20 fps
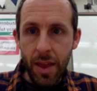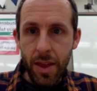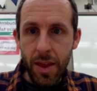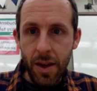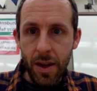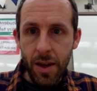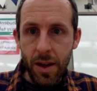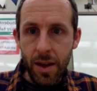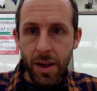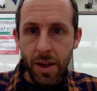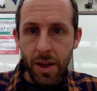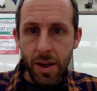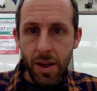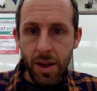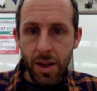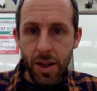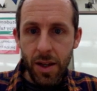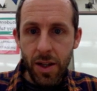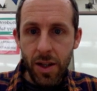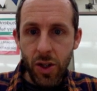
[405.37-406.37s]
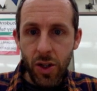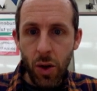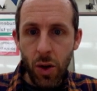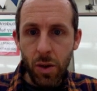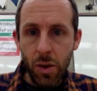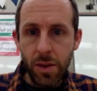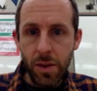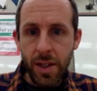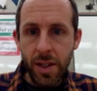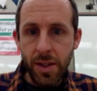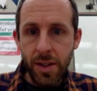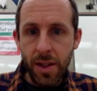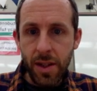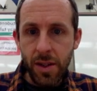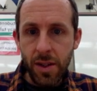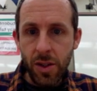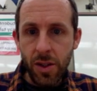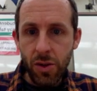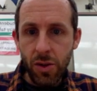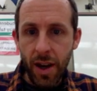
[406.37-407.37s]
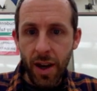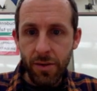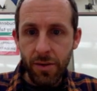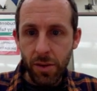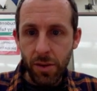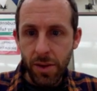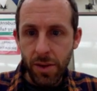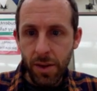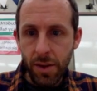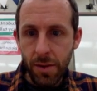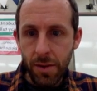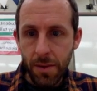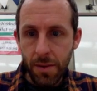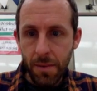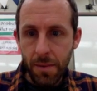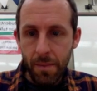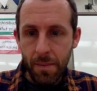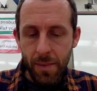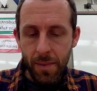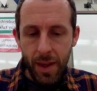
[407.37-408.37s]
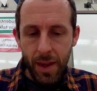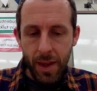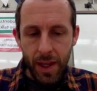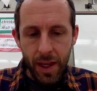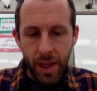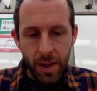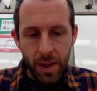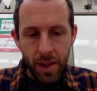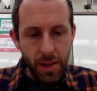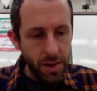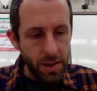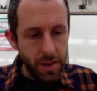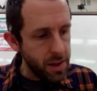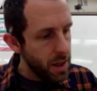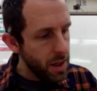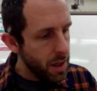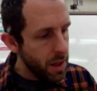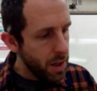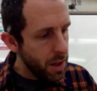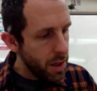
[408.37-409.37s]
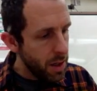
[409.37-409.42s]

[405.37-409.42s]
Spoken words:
the total distance traveled is